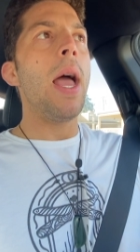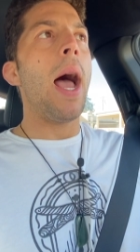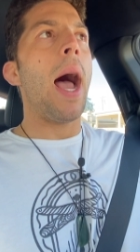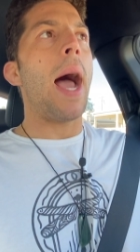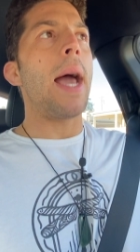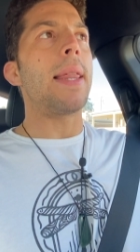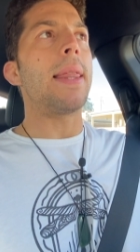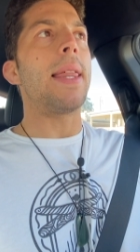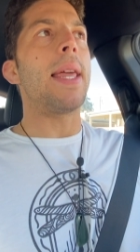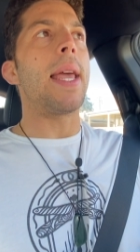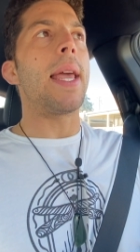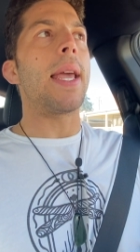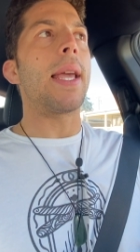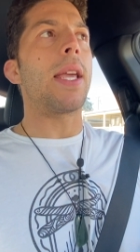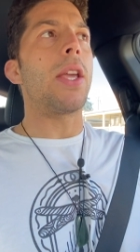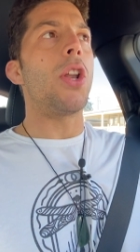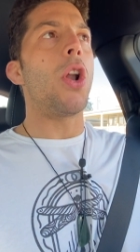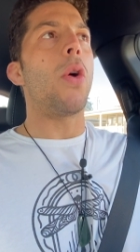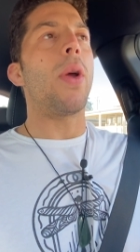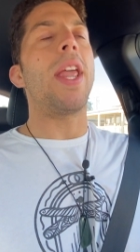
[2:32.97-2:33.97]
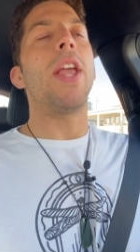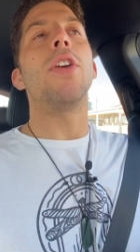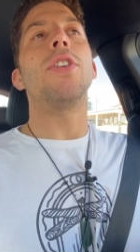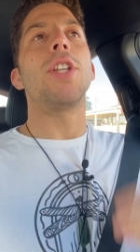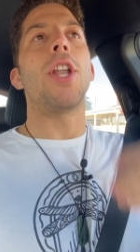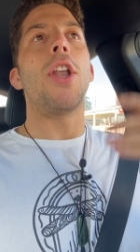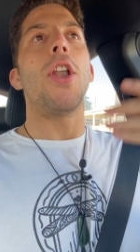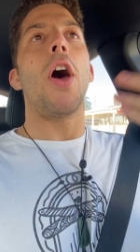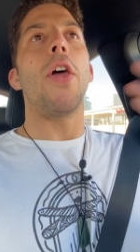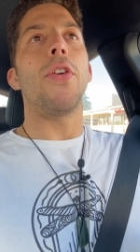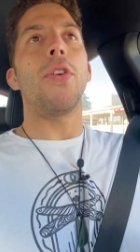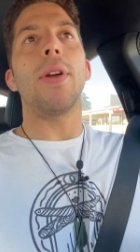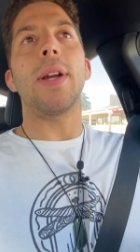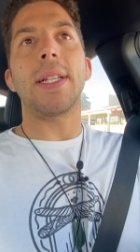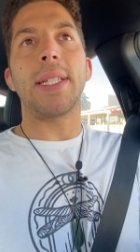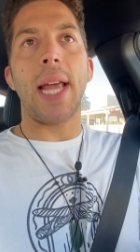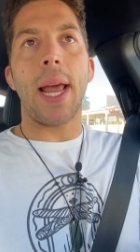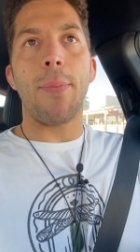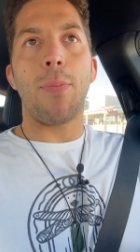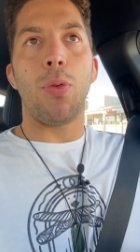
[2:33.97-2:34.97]
I think, you know, here's another
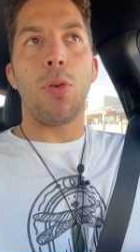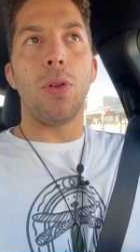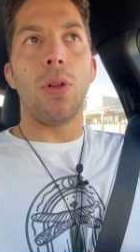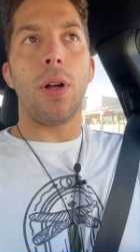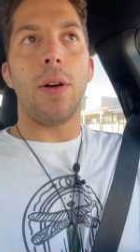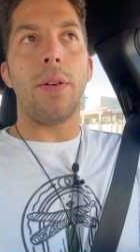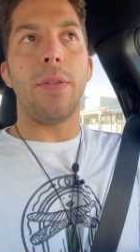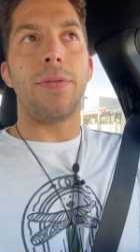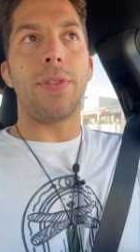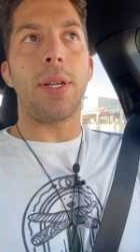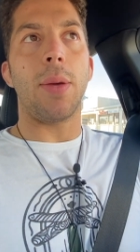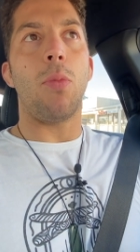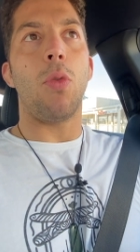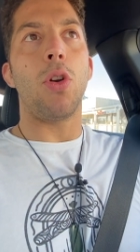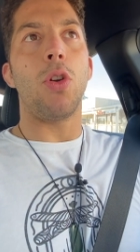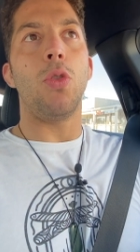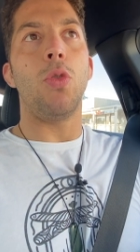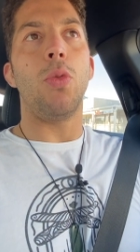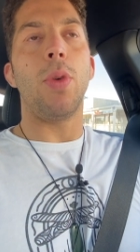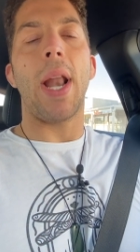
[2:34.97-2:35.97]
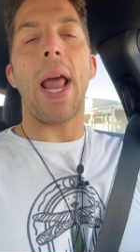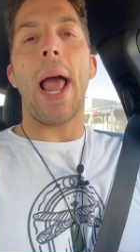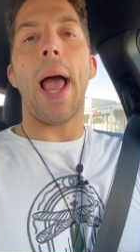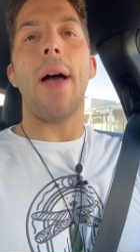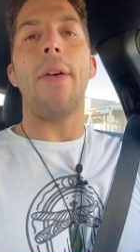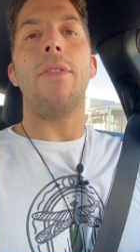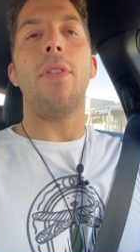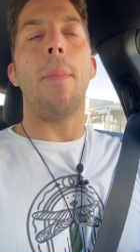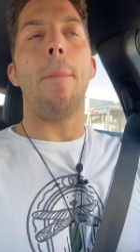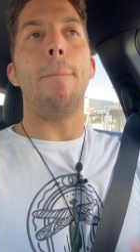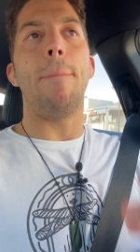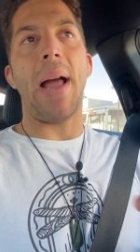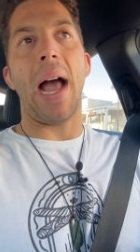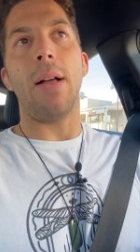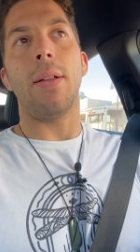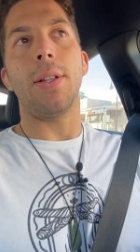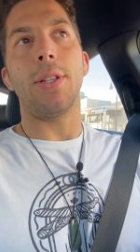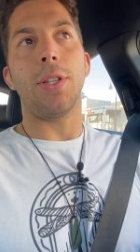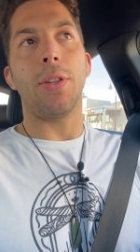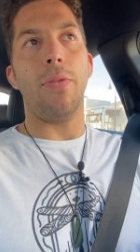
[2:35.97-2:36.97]
example of someone who would have a
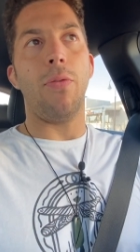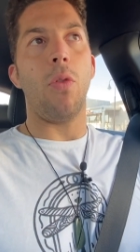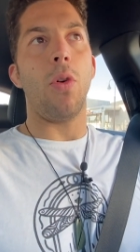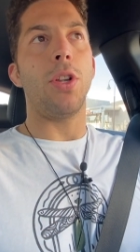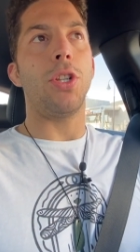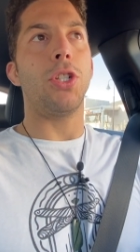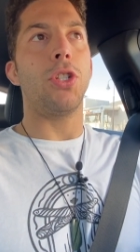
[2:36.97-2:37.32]
balanced voice